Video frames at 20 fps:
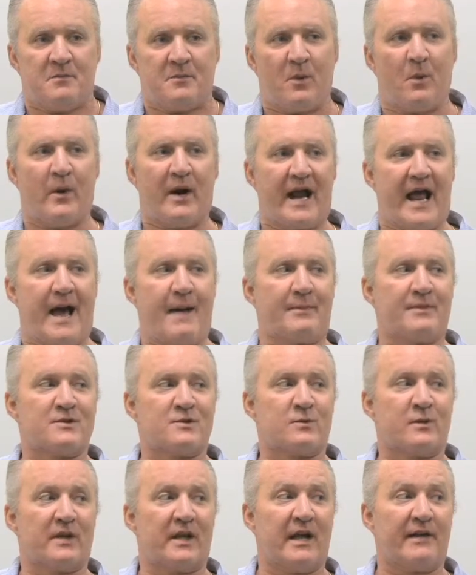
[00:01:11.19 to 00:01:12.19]
but what
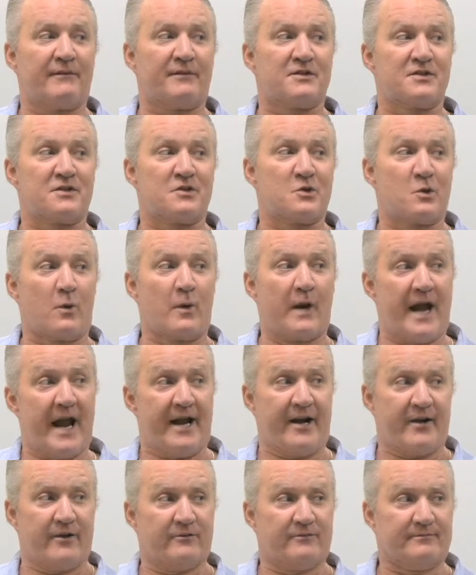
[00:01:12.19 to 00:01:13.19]
happens when life is a
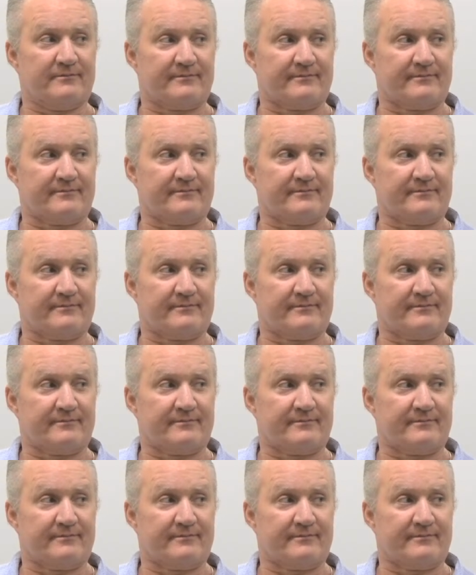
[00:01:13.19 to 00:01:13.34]
tornado?